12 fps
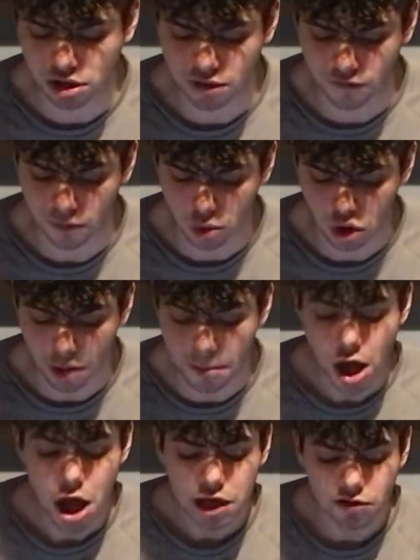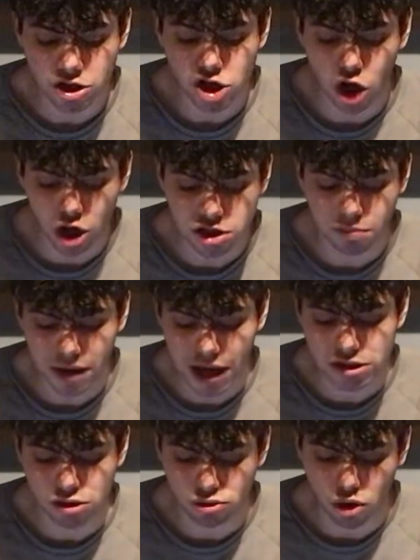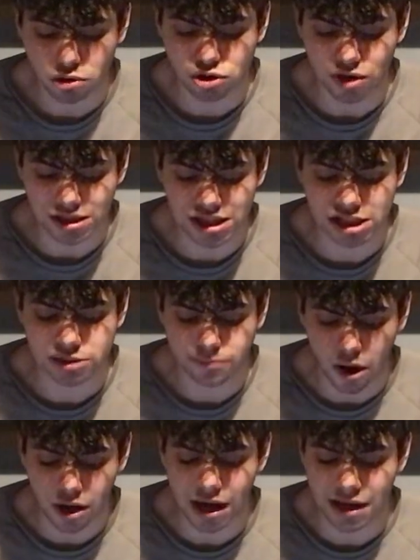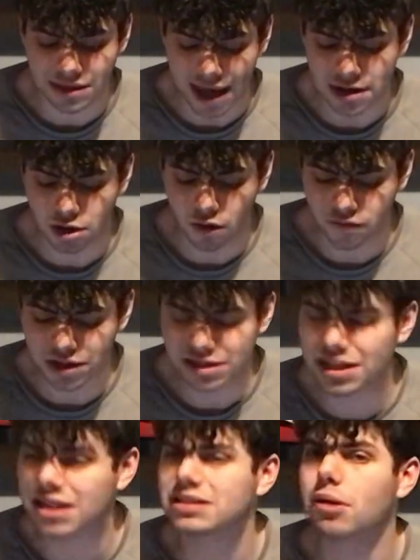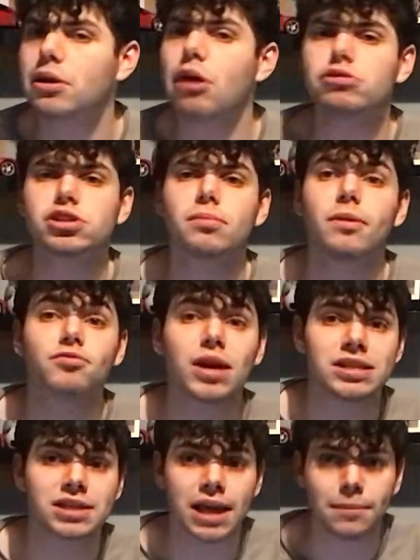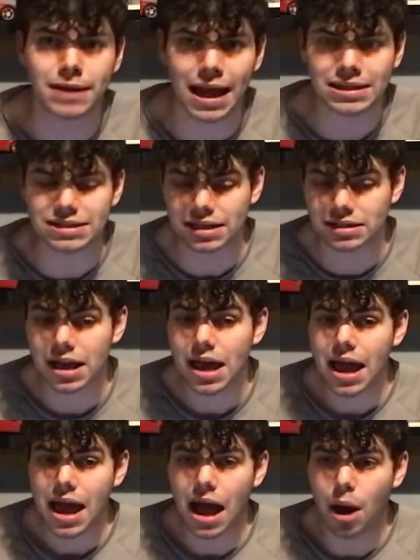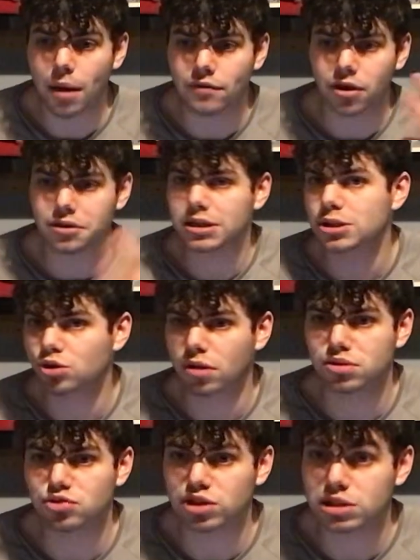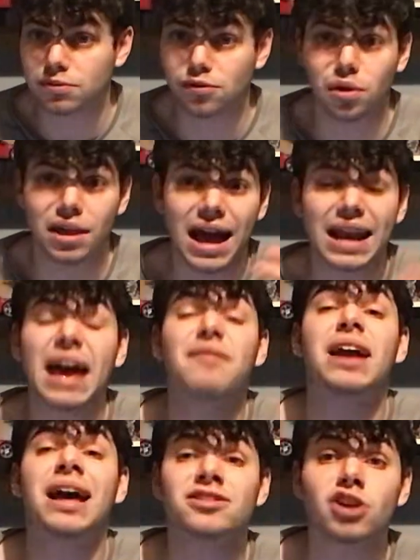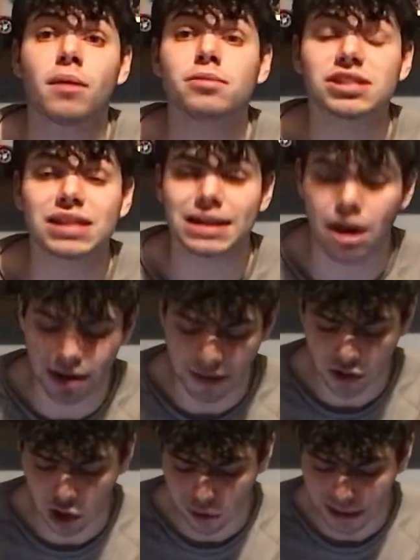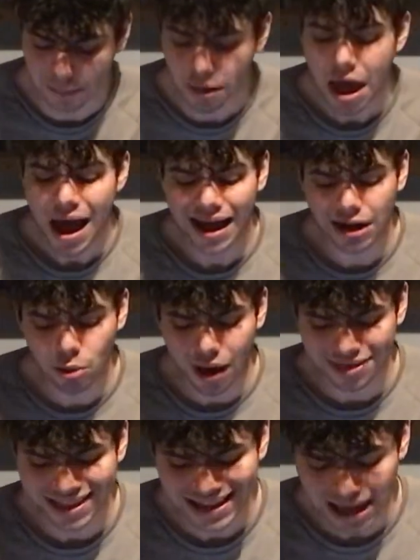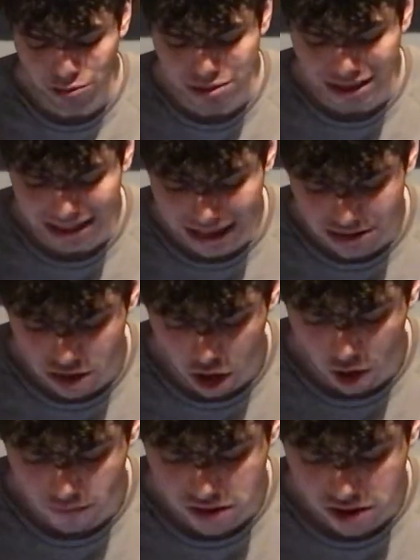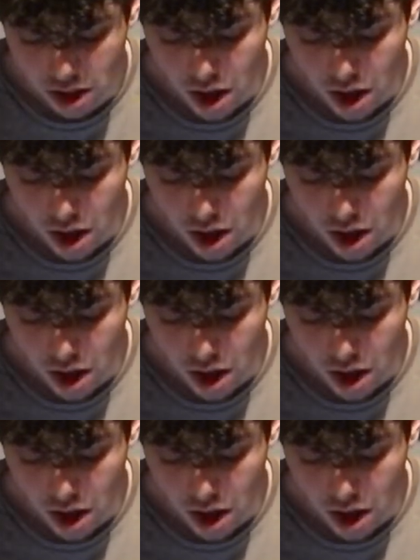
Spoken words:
at the football club, you've got a lot of players whose contracts expire at the end of this season. Now, I know some are recently updated. However, this script was written before that and I haven't had time to sit down and have a look at them. I think it was Lindelof's,